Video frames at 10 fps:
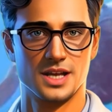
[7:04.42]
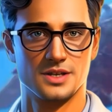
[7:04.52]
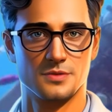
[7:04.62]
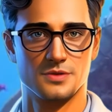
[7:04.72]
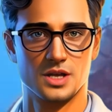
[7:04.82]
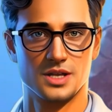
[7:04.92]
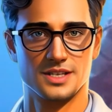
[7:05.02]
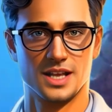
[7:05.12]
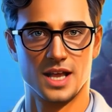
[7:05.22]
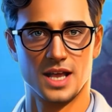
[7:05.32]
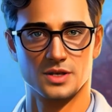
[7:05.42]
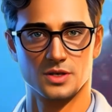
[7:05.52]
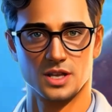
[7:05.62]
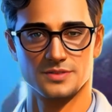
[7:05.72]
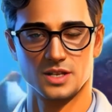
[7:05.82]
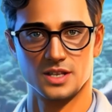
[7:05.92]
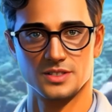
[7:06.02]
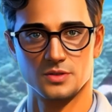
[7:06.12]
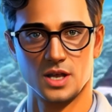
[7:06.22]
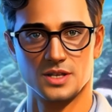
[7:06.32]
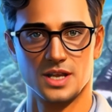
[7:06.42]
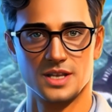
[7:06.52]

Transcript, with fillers: it provides an hour of underwater